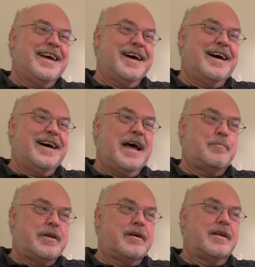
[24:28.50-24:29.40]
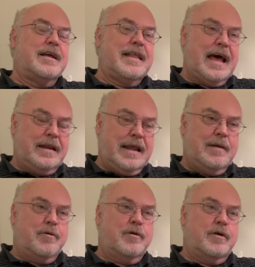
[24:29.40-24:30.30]
Uh, and particularly in that
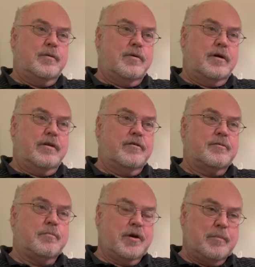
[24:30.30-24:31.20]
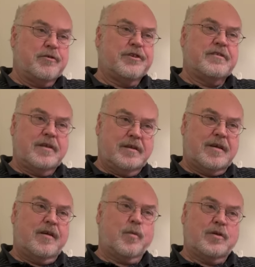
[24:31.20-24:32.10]
neighborhood where there's pretty persistent
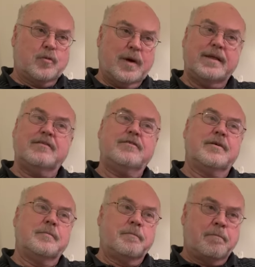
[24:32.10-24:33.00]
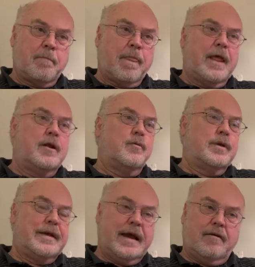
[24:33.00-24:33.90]
southwest winds, you know, it
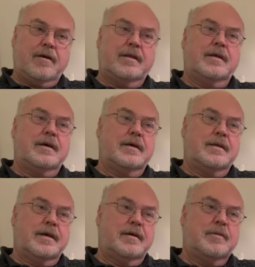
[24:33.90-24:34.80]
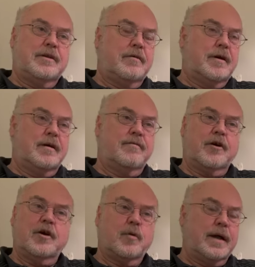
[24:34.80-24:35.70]
would carry the, the material
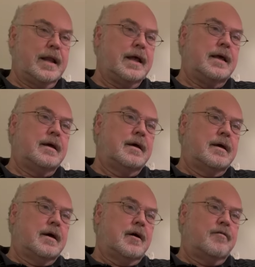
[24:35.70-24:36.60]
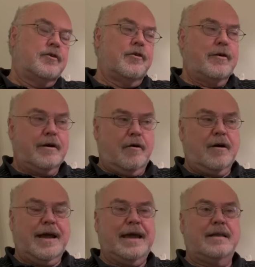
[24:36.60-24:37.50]
very quickly over to
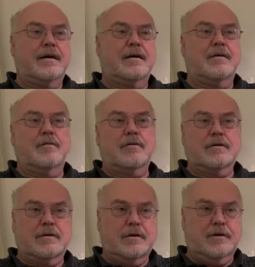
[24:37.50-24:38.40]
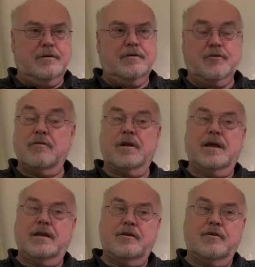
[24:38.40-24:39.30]
Arcata or to, you know,
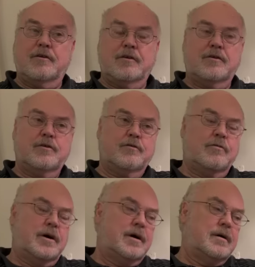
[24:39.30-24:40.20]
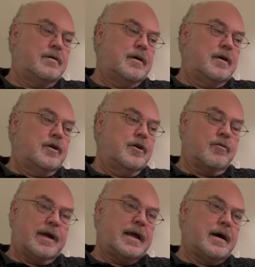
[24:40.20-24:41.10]
certainly into to, uh,
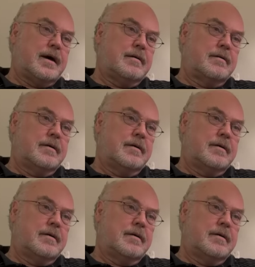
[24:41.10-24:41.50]
Eureka.